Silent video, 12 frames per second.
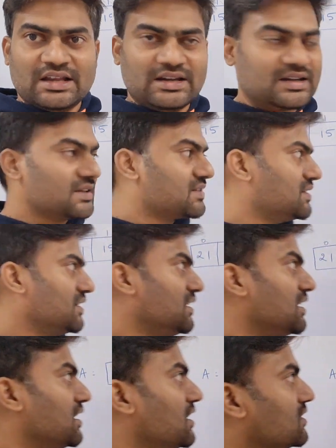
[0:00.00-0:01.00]
Let us
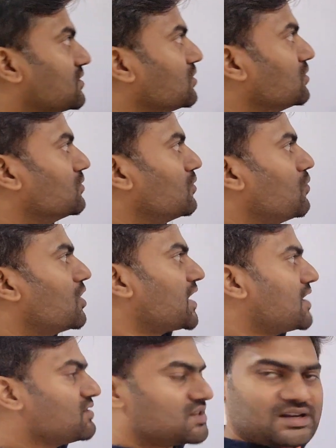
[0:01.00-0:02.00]
see. So what
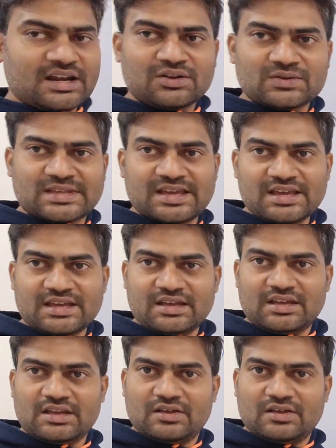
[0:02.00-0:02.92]
I was trying to say,